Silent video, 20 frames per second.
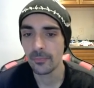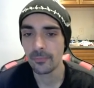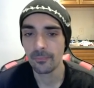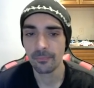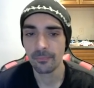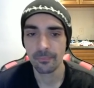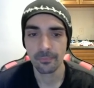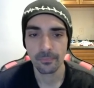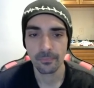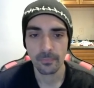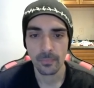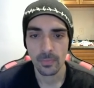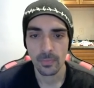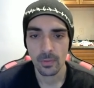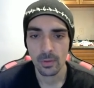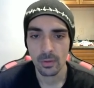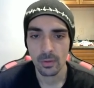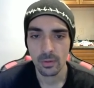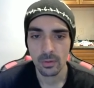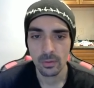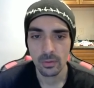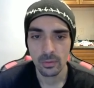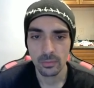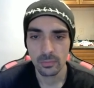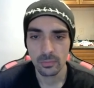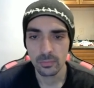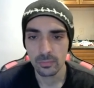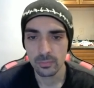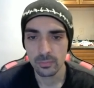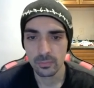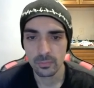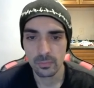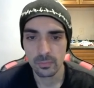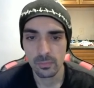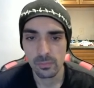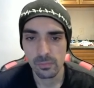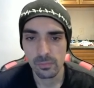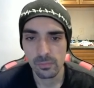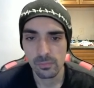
(silence)